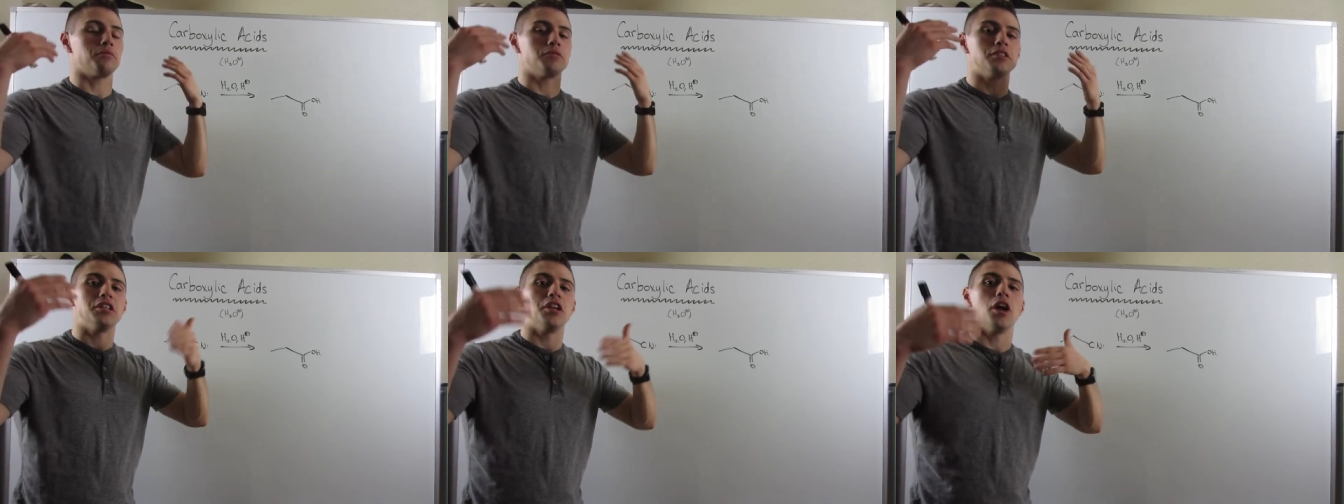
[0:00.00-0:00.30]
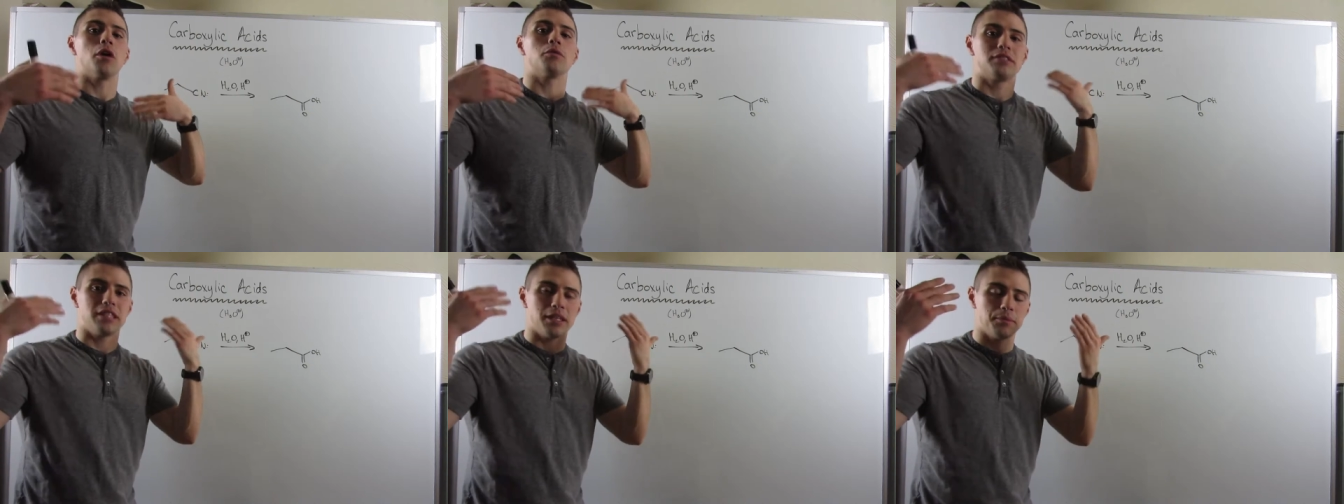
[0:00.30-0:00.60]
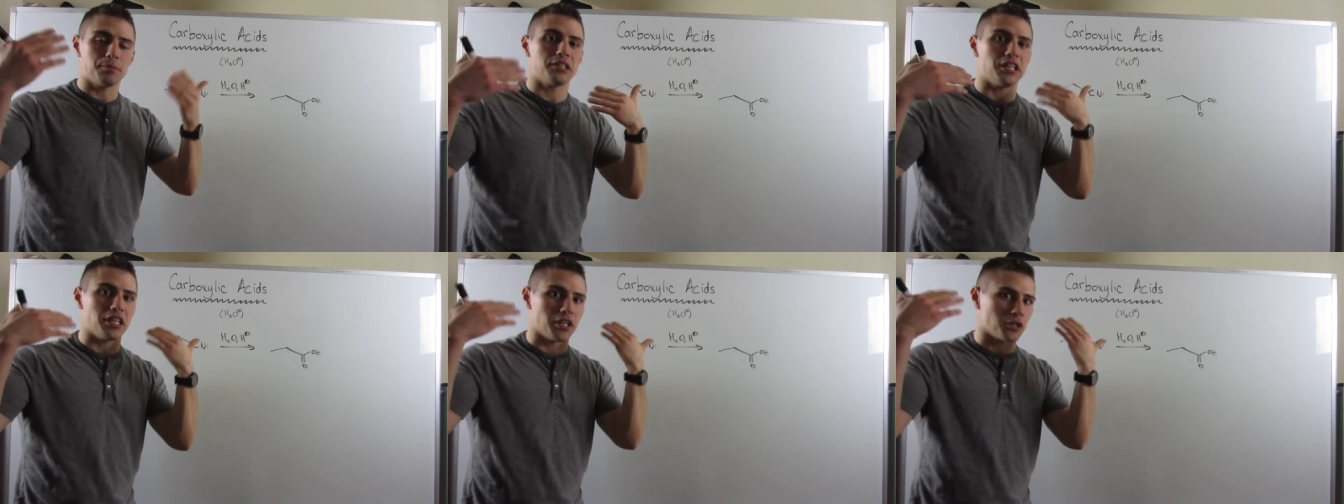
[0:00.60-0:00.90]
you know,
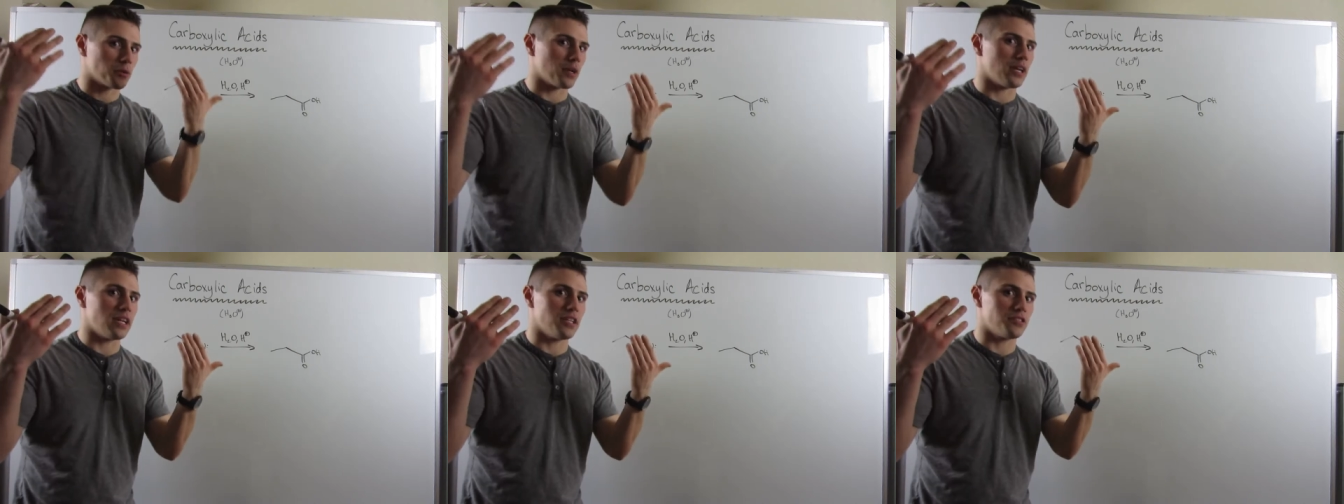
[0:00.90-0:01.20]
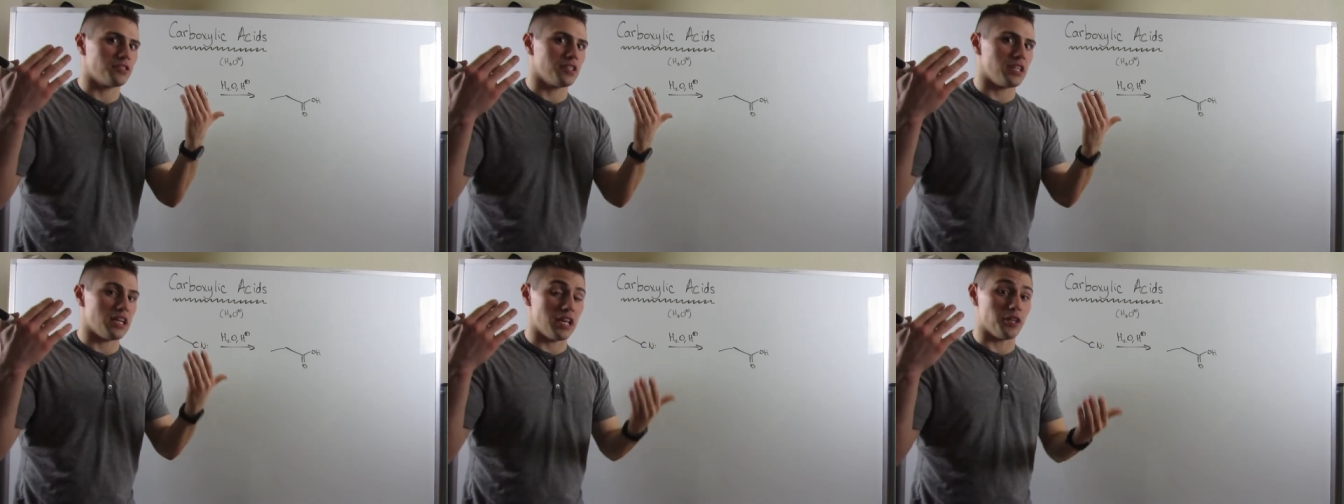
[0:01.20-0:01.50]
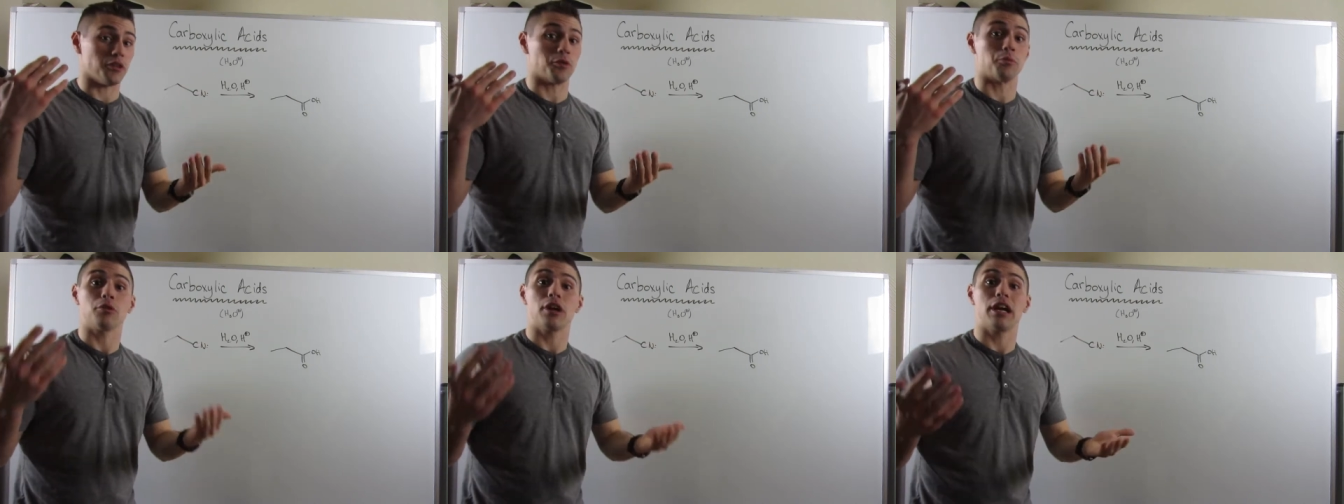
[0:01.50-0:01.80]
deeply ingrains it
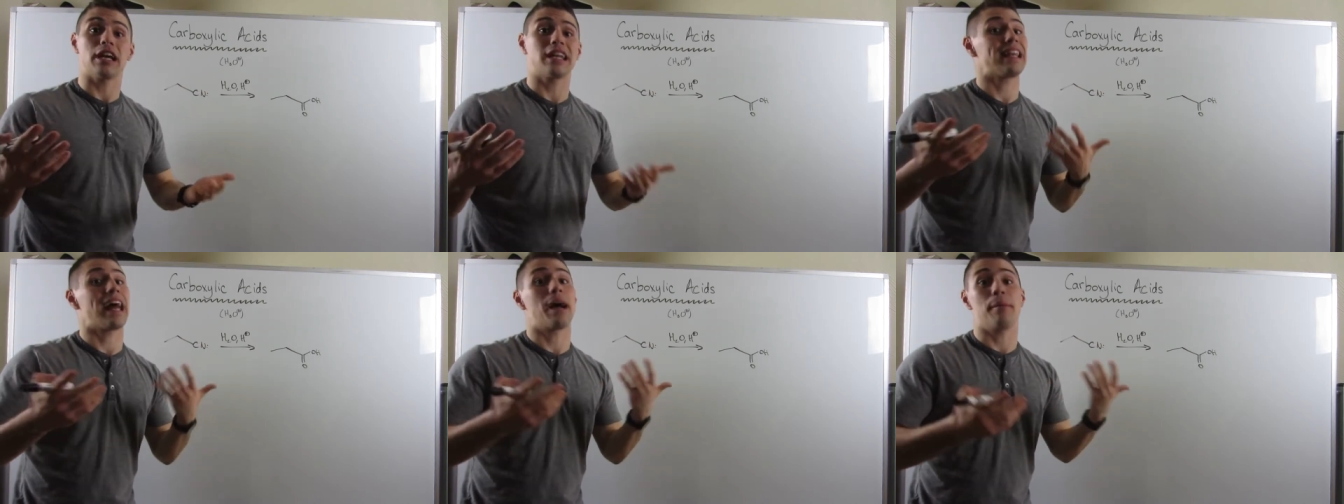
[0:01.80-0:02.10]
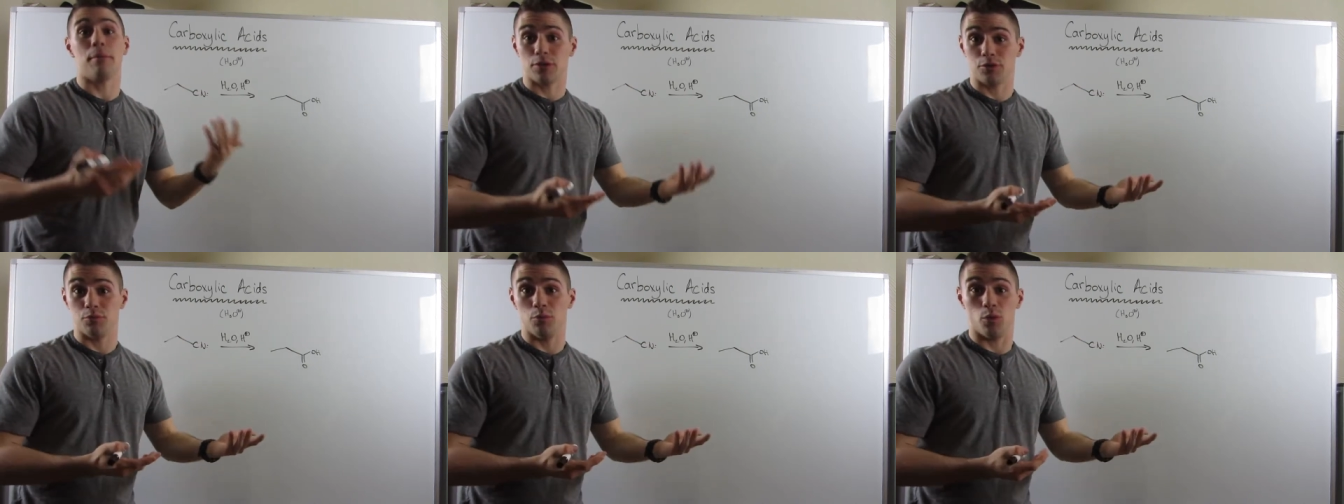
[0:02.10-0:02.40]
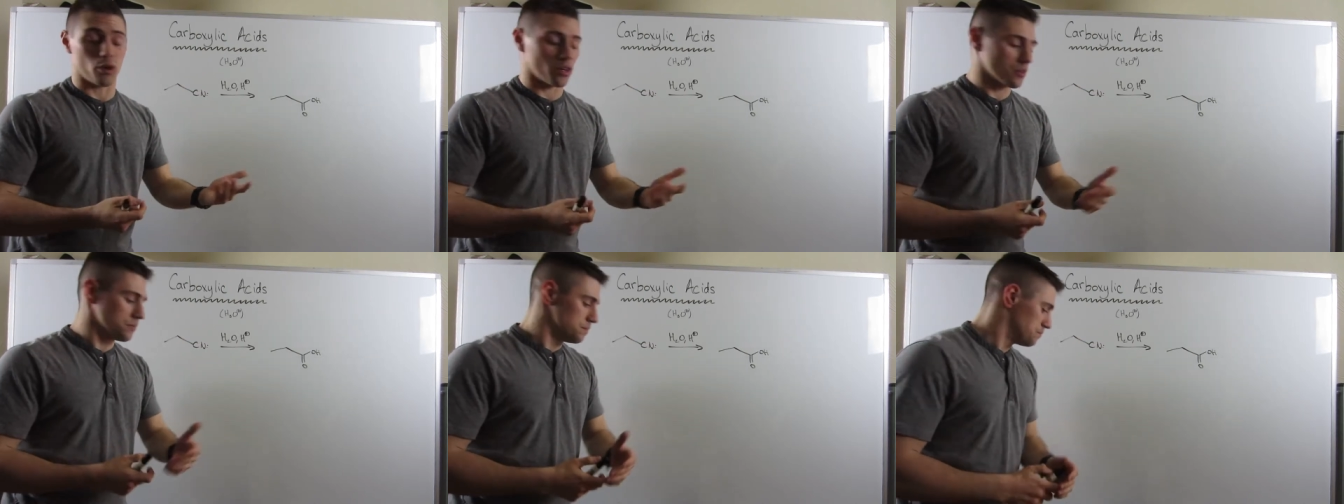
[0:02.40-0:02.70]
in your brain that much
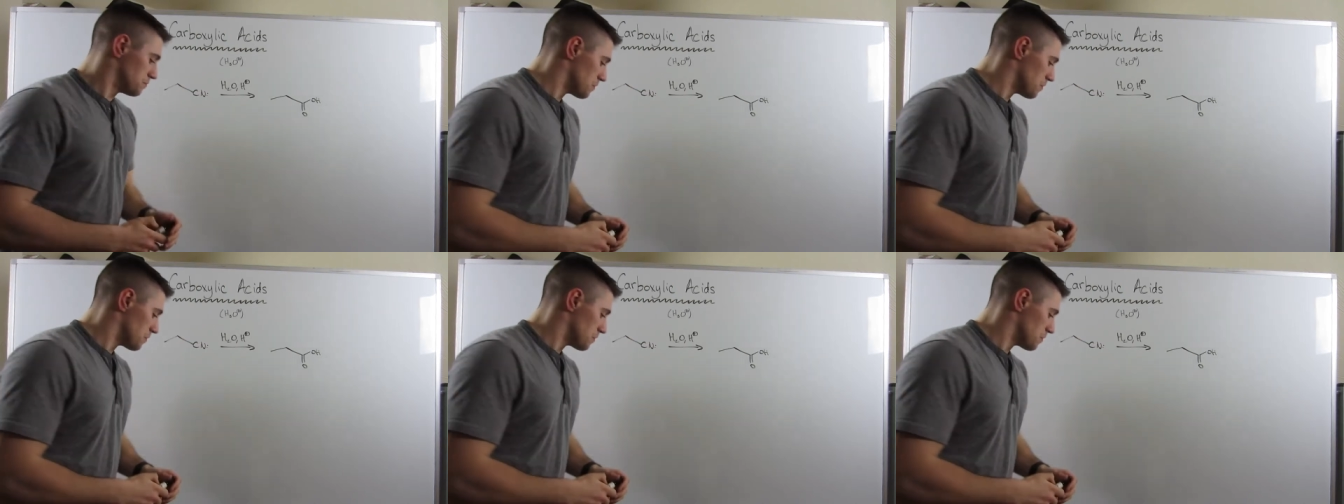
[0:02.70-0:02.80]
more.